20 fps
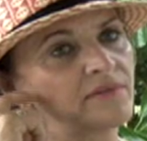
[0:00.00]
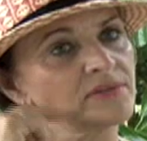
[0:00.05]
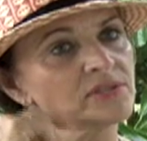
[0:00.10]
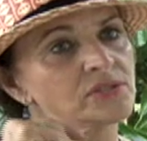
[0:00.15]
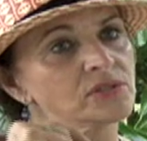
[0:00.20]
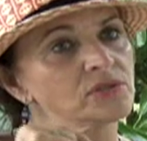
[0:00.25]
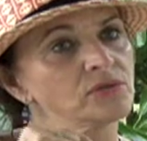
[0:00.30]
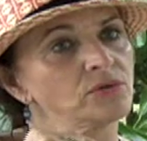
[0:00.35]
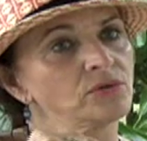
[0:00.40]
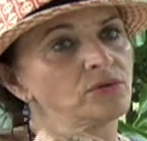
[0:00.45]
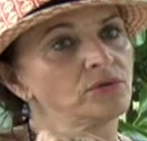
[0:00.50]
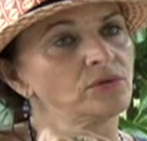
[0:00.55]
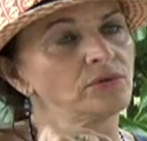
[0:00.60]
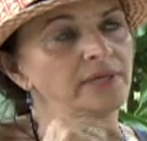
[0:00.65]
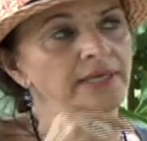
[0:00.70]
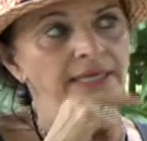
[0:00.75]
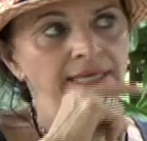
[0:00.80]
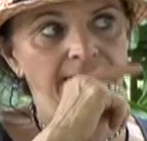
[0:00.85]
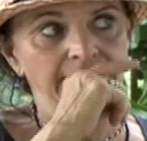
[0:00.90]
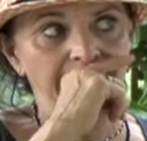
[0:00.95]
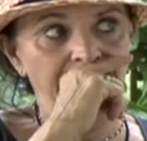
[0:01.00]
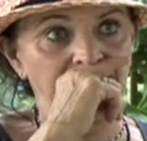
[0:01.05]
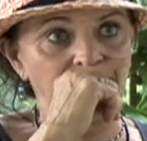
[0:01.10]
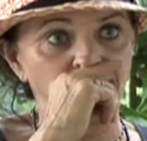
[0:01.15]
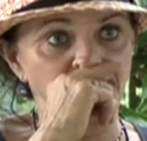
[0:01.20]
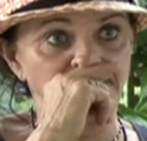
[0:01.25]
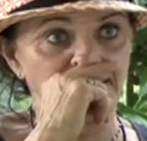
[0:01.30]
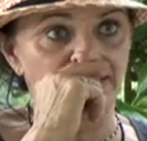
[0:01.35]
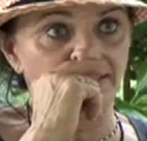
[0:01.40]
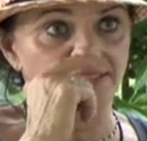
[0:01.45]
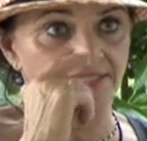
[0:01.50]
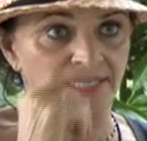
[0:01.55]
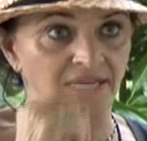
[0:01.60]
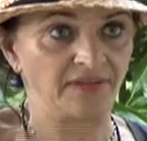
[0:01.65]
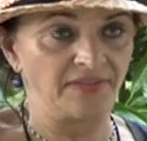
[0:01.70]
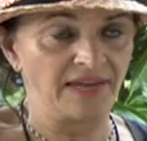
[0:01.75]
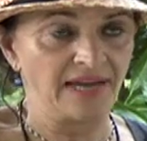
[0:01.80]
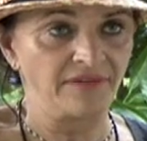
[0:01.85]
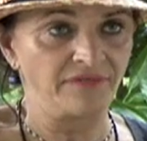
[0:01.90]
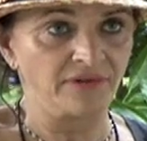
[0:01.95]
have a school in Cape Town,
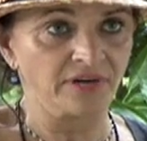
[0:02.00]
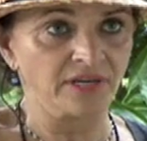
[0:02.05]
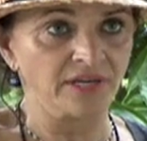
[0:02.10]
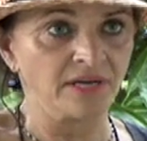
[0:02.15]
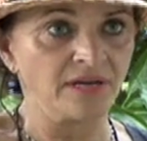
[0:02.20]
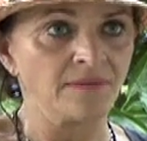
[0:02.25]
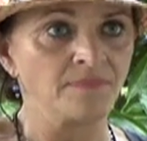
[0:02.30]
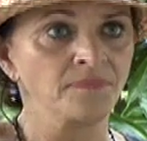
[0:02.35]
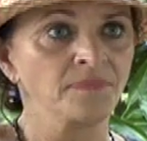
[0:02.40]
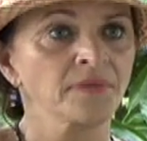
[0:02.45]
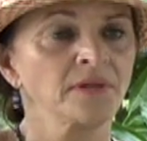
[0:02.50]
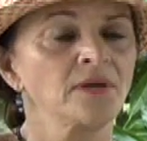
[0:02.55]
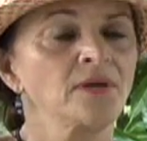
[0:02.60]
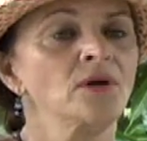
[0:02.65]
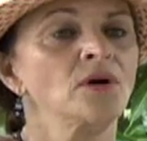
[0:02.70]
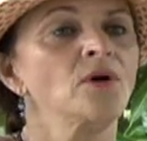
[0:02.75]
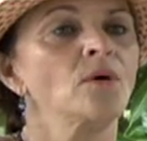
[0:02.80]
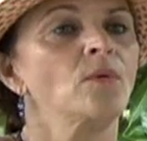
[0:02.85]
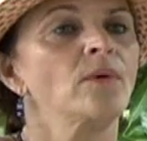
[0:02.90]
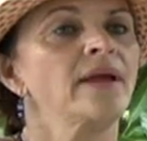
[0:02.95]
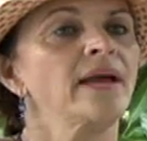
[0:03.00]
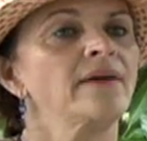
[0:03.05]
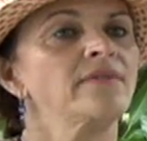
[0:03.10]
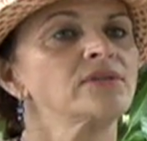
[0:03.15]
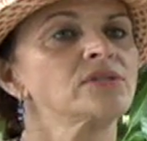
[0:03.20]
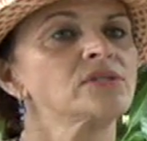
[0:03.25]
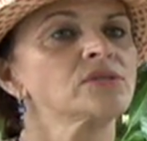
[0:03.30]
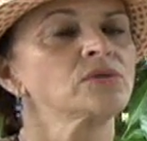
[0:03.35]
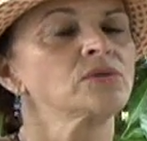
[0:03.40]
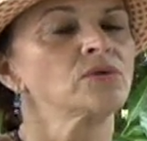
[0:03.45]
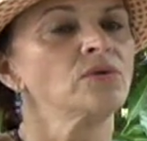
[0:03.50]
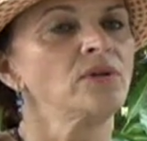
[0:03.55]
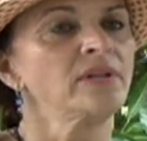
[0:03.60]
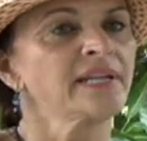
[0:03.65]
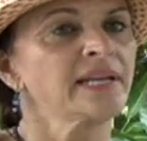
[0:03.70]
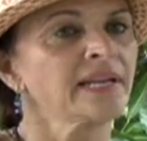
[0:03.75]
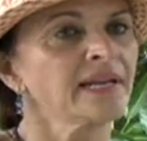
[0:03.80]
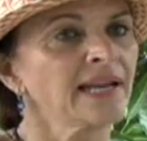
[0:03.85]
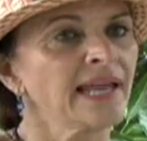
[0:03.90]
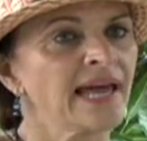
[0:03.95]
South Africa. We have a school
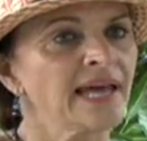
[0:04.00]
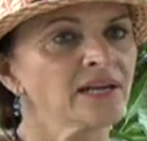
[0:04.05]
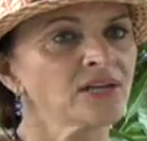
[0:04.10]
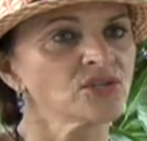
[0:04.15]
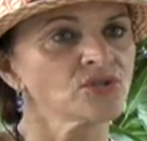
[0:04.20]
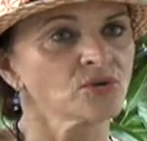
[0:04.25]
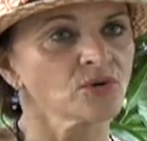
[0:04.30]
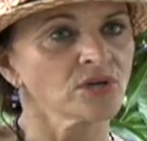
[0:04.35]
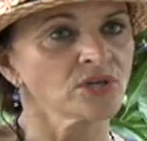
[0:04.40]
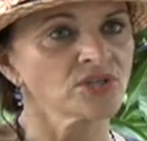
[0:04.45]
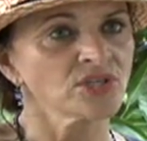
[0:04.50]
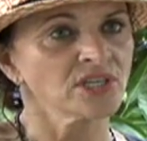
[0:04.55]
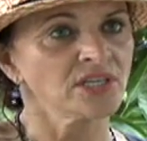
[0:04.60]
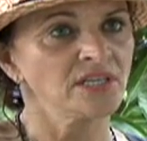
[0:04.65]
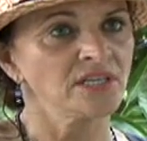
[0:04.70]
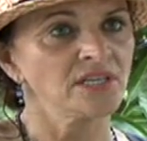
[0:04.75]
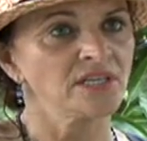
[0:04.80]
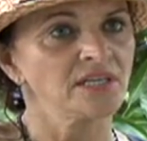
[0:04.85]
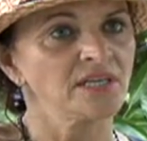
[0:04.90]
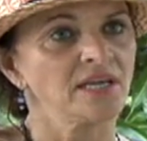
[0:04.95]
in Atlanta, Georgia,